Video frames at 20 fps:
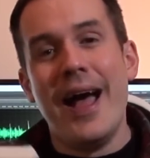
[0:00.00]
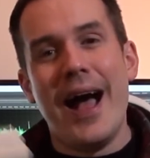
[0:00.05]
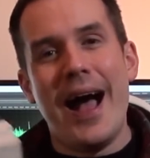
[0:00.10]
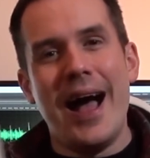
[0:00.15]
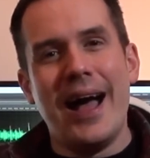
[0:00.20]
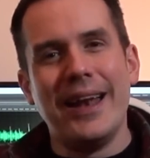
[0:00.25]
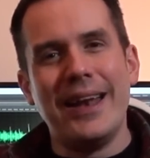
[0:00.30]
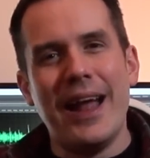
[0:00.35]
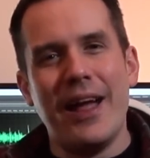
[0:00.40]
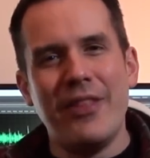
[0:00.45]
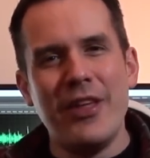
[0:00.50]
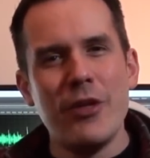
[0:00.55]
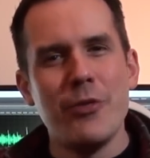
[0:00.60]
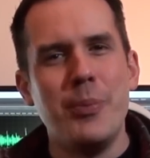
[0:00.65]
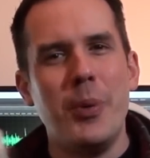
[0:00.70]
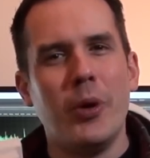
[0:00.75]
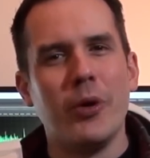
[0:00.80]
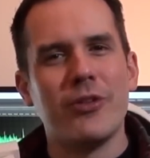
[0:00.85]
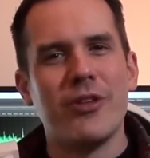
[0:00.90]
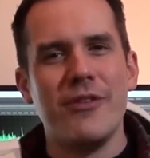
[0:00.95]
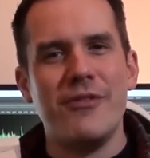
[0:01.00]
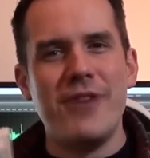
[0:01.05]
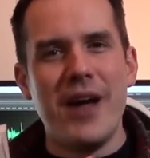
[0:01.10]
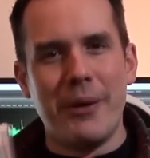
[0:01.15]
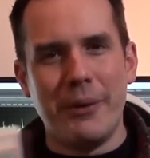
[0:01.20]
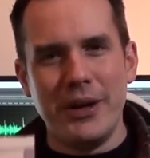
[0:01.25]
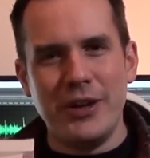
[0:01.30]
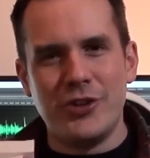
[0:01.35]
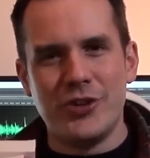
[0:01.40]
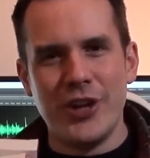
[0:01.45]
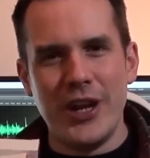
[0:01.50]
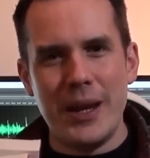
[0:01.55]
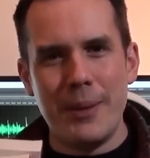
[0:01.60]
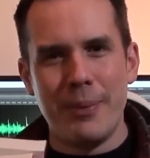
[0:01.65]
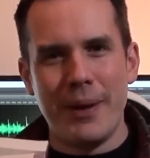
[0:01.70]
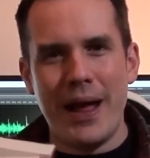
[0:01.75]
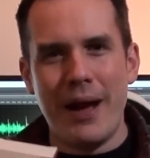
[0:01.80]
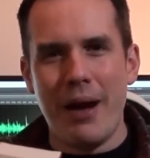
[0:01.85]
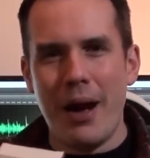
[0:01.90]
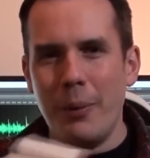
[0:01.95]
And uh, these boards are very
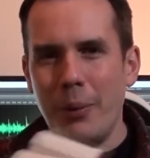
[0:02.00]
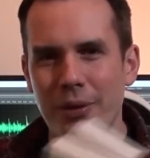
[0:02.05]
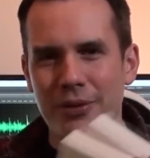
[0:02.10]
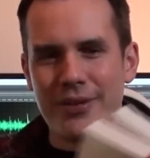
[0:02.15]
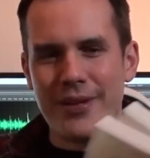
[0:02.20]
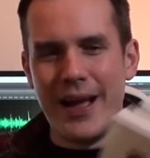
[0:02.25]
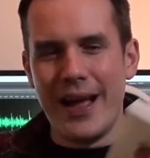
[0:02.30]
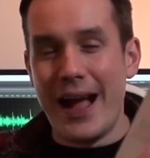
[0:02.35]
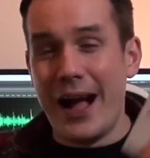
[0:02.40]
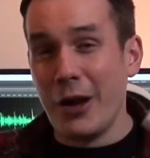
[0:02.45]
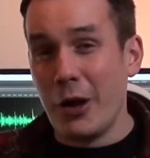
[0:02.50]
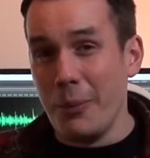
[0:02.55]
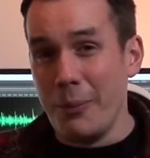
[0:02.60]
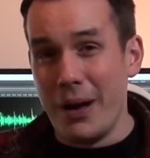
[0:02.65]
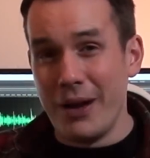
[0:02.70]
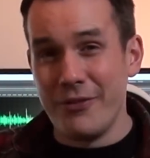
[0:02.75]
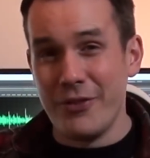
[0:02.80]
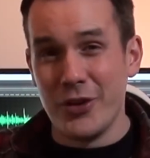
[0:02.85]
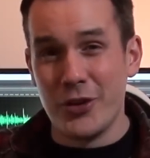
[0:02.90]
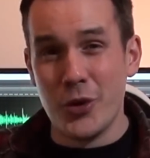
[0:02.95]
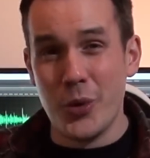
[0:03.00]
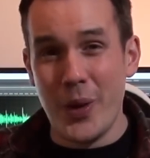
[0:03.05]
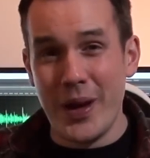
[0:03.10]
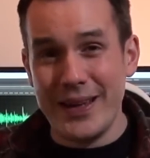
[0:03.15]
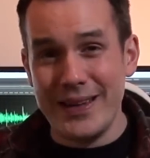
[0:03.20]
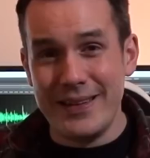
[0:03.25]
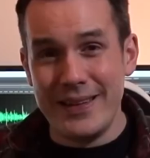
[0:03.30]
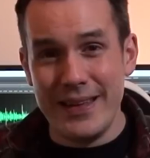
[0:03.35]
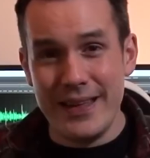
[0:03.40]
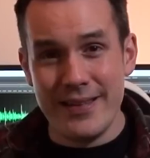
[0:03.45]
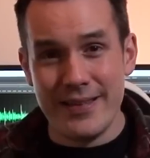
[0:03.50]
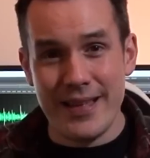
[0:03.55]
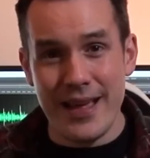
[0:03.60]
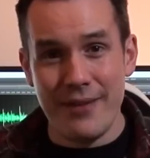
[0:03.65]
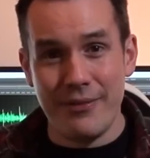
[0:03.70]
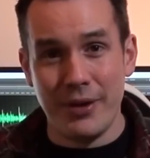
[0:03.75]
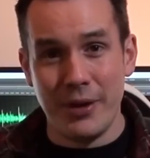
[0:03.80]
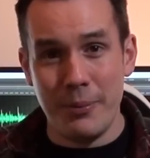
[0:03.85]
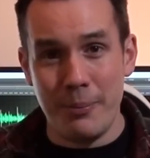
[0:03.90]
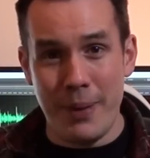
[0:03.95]
cheap. Now, I will say I got mine for
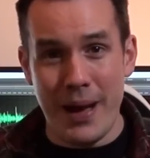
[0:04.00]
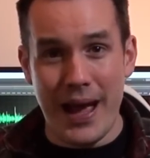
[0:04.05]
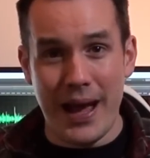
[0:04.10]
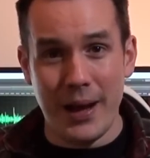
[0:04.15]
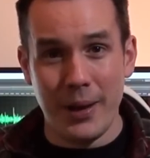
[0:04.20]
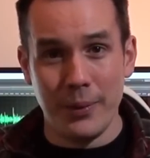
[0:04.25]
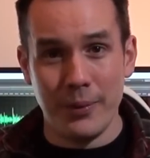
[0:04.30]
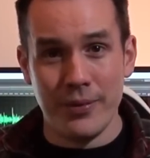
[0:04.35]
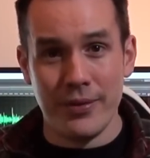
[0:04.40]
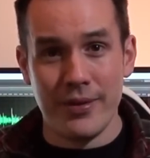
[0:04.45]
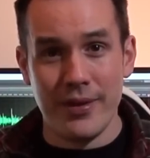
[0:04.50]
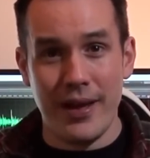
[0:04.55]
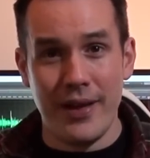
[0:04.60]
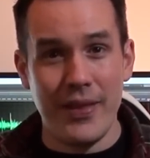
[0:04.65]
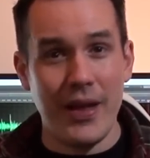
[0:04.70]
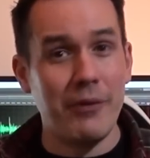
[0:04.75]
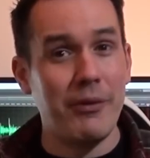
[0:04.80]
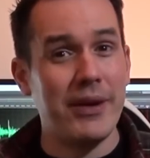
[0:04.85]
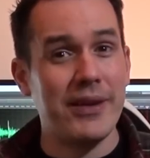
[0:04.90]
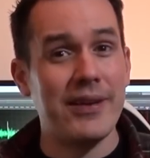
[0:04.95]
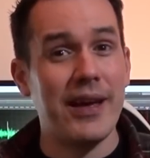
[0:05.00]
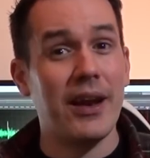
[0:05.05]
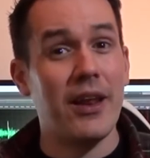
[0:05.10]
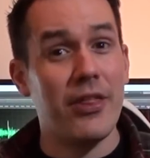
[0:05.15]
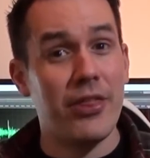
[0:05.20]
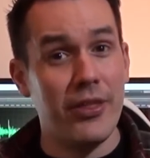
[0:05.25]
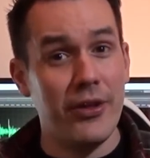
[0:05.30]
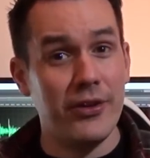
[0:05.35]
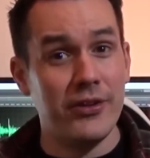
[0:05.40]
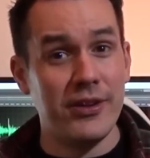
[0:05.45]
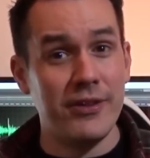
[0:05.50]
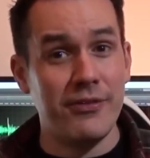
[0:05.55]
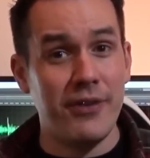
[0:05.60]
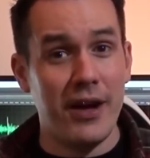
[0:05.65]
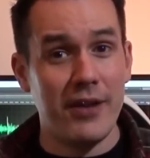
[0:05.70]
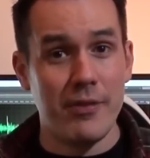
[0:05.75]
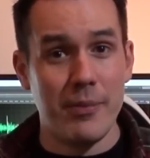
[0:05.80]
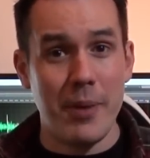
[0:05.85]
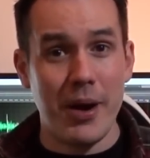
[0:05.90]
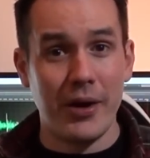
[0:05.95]
£27 and they retail at
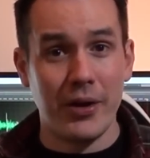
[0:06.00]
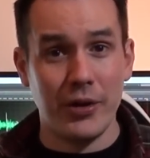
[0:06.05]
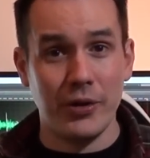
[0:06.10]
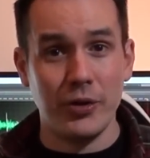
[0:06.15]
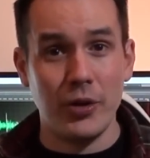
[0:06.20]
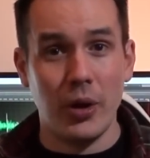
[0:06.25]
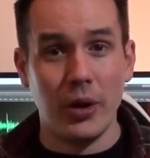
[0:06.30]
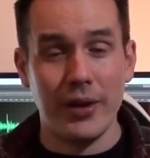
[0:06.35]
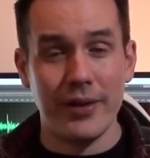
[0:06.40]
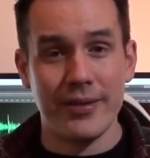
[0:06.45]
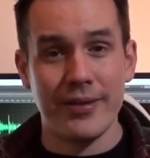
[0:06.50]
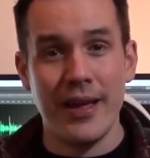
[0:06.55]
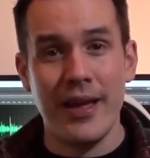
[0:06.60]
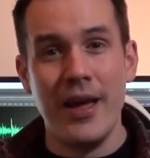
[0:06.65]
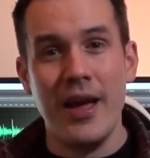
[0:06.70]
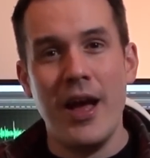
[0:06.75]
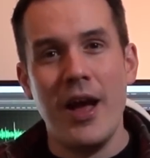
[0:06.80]
35 American dollars.